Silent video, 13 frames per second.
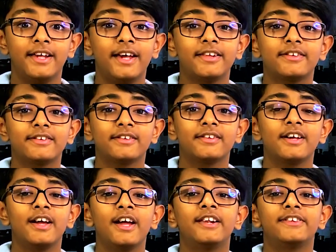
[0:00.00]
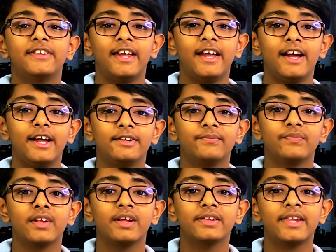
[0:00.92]
Yes, it's AI,
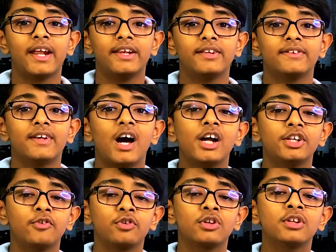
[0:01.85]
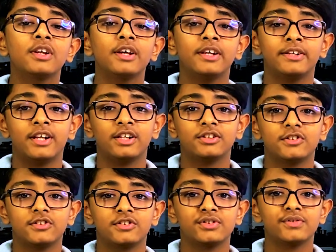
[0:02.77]
that is artificial
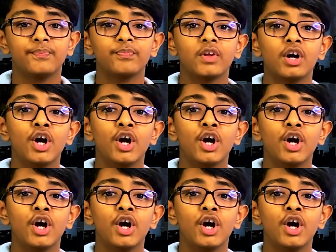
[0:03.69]
intelligence.